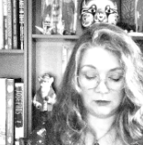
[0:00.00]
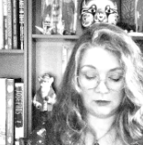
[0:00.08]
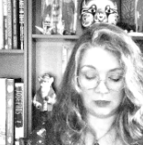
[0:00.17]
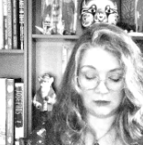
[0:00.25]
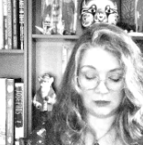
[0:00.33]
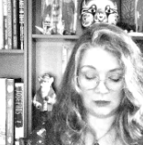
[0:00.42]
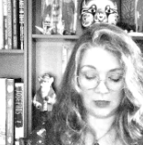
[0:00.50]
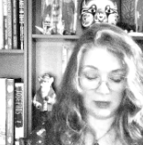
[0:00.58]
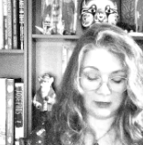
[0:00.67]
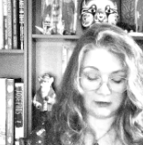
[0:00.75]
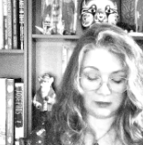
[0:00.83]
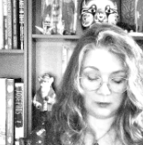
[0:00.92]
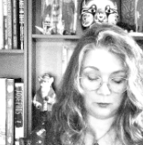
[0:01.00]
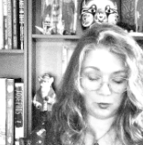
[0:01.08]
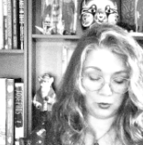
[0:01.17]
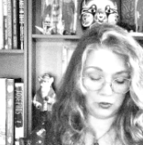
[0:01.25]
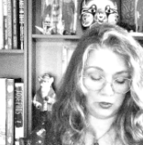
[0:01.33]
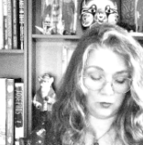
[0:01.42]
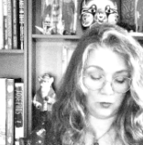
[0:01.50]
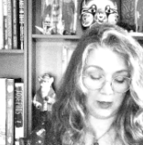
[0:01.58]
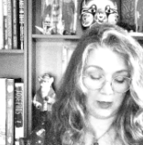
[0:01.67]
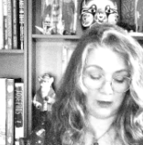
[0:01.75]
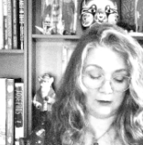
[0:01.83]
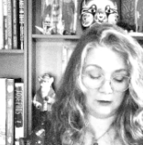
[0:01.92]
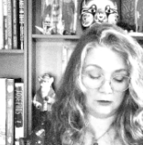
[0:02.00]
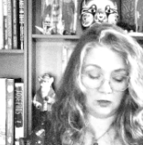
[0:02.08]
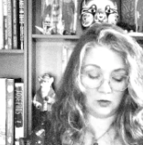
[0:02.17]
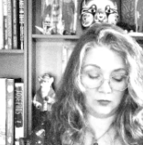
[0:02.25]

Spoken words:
that the light had burned it away along